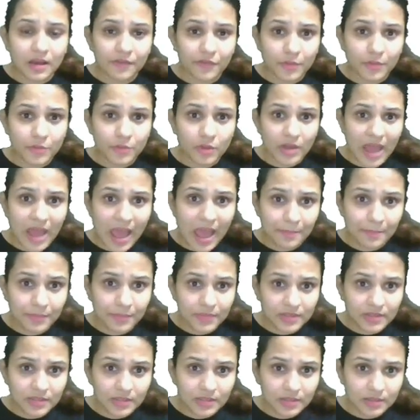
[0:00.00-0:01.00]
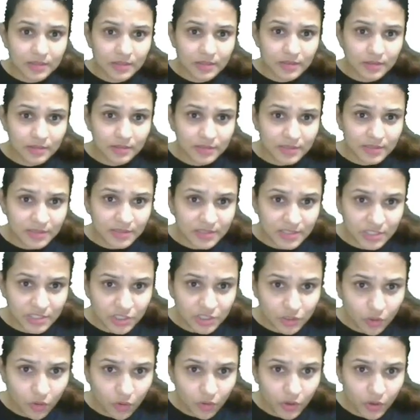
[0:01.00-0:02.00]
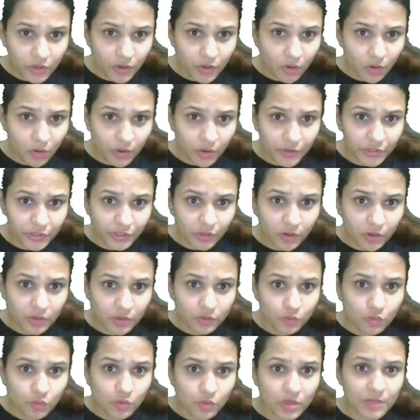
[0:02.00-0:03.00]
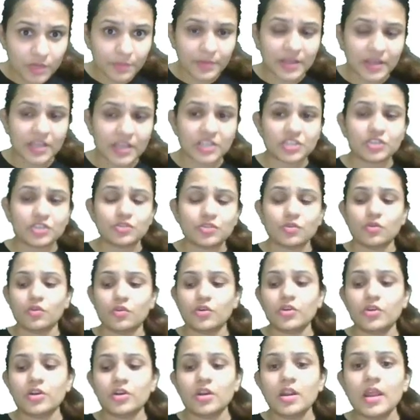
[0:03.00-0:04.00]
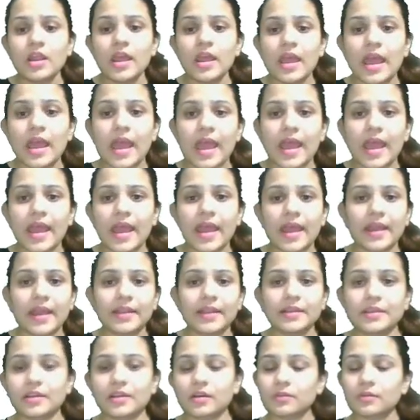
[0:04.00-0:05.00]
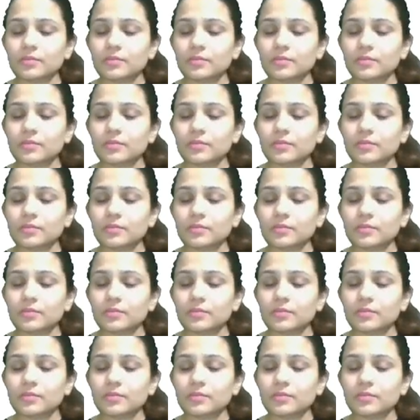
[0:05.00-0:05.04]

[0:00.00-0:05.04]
your Apple store or your Google Play Store. And